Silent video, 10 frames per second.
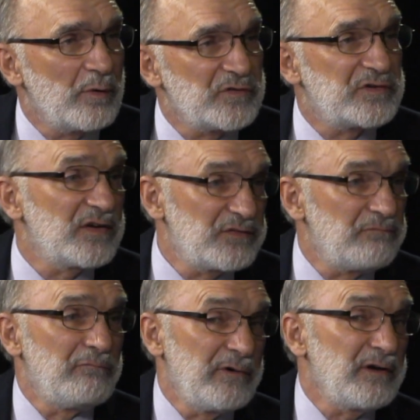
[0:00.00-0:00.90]
was just
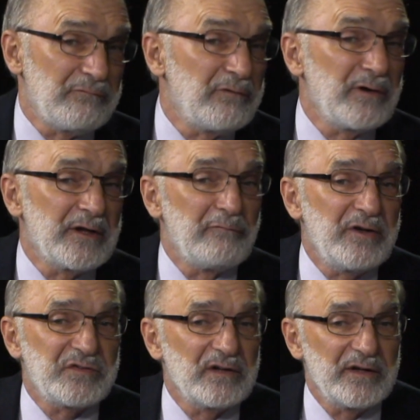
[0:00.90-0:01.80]
really
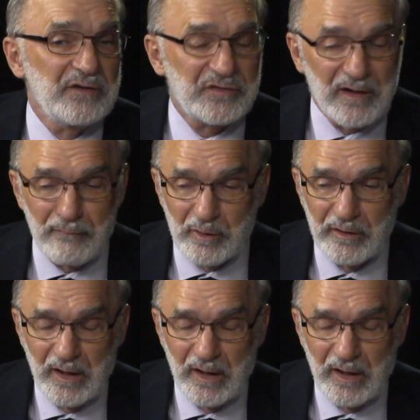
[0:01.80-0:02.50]
recently discovered.